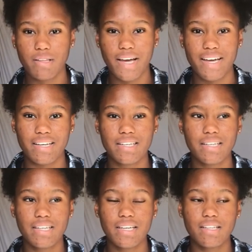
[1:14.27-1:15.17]
Like,
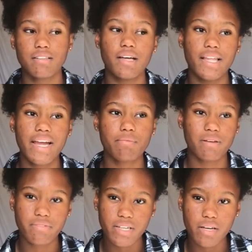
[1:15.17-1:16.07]
I liked
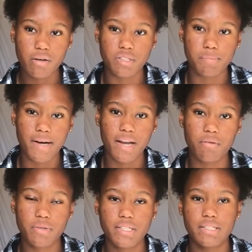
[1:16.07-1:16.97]
my videos, but I
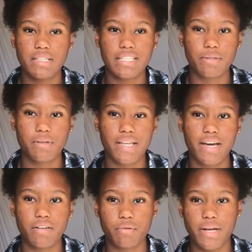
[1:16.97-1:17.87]
don't really think they were
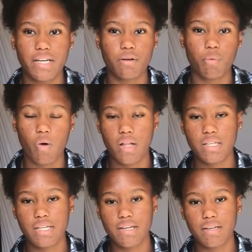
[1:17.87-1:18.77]
that great
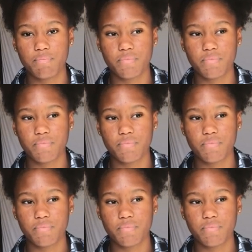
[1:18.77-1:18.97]
quality.